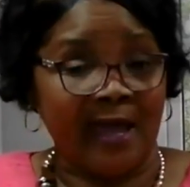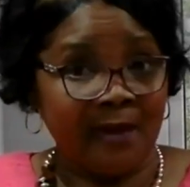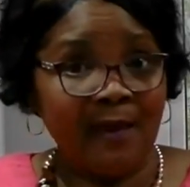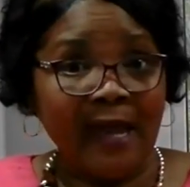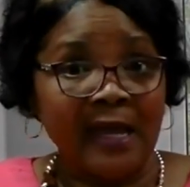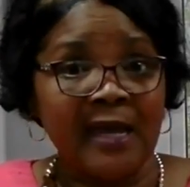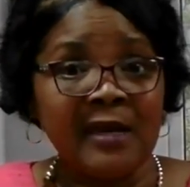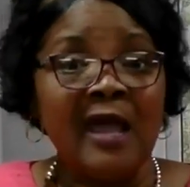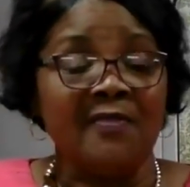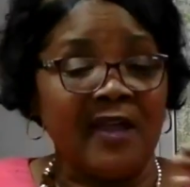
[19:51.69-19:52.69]

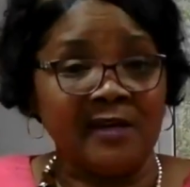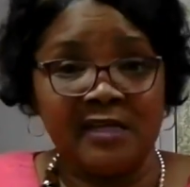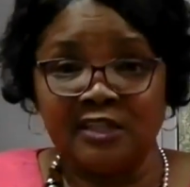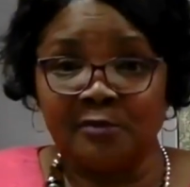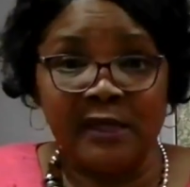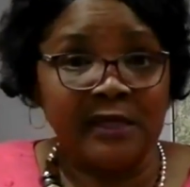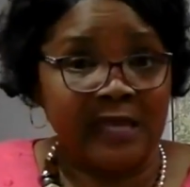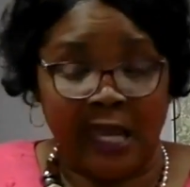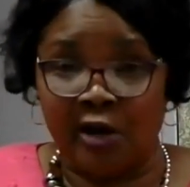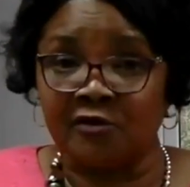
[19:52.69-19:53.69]
Amen? They need to be
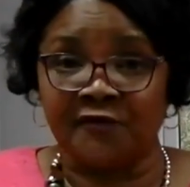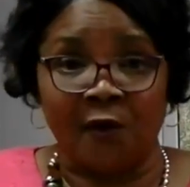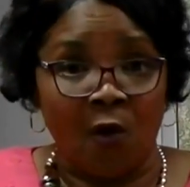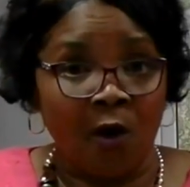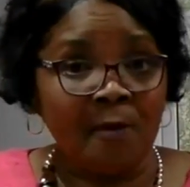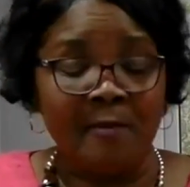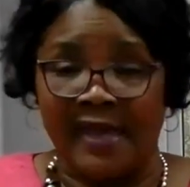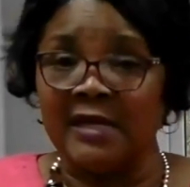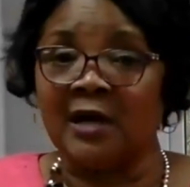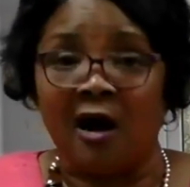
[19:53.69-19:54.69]
cared for,
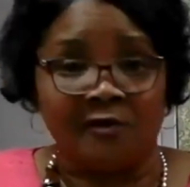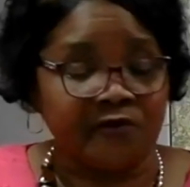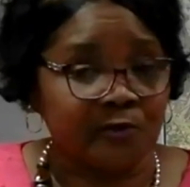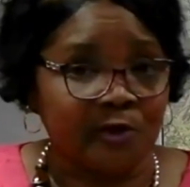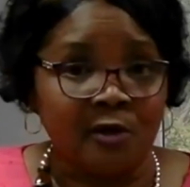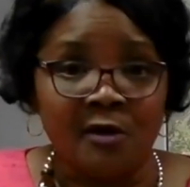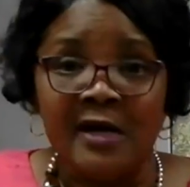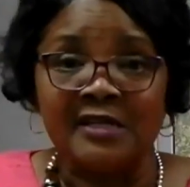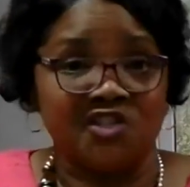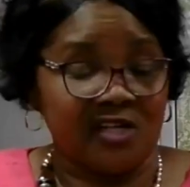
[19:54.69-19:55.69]
made comfortable.
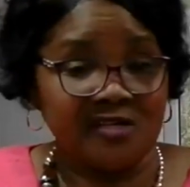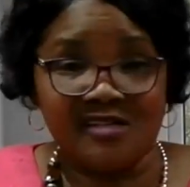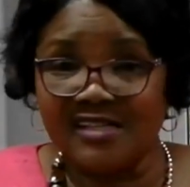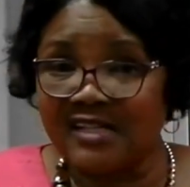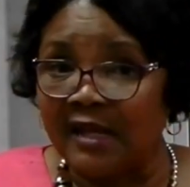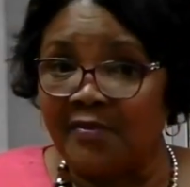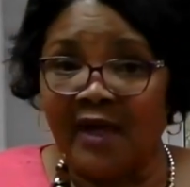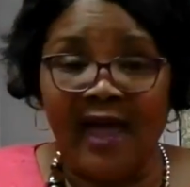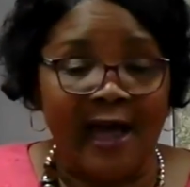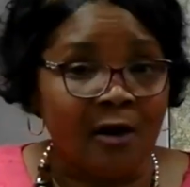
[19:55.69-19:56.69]
Jesus is in
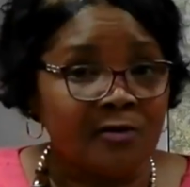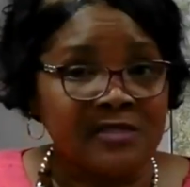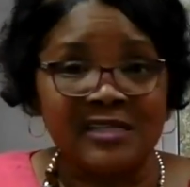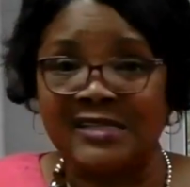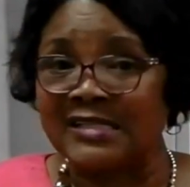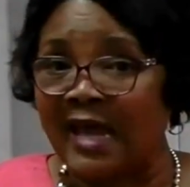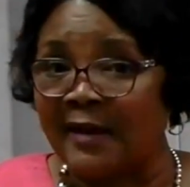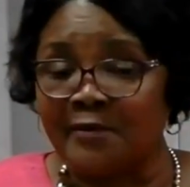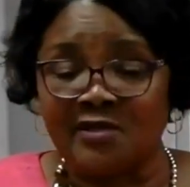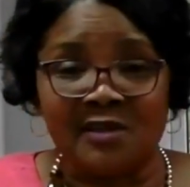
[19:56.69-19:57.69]
the house. The
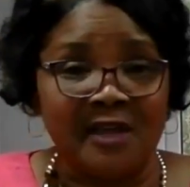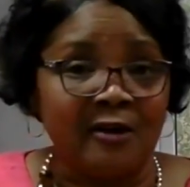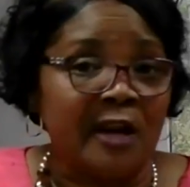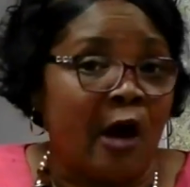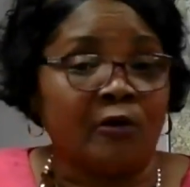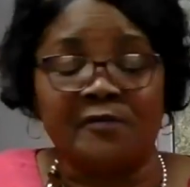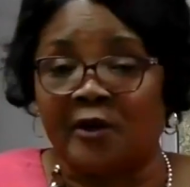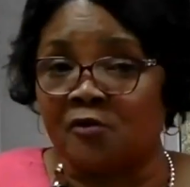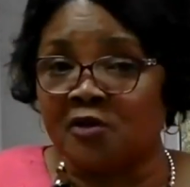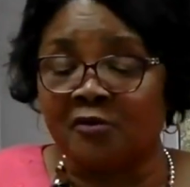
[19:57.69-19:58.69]
disciples disciples are there and all of
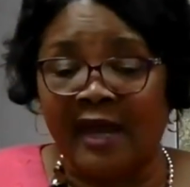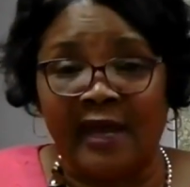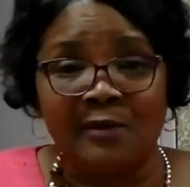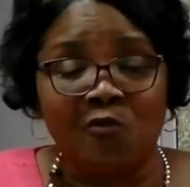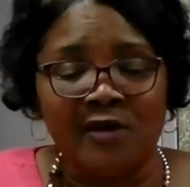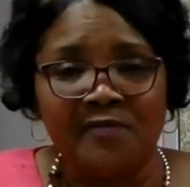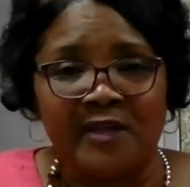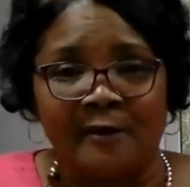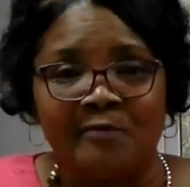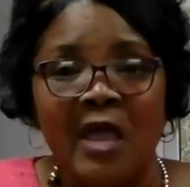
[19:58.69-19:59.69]
those who came with
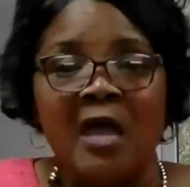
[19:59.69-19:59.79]
them.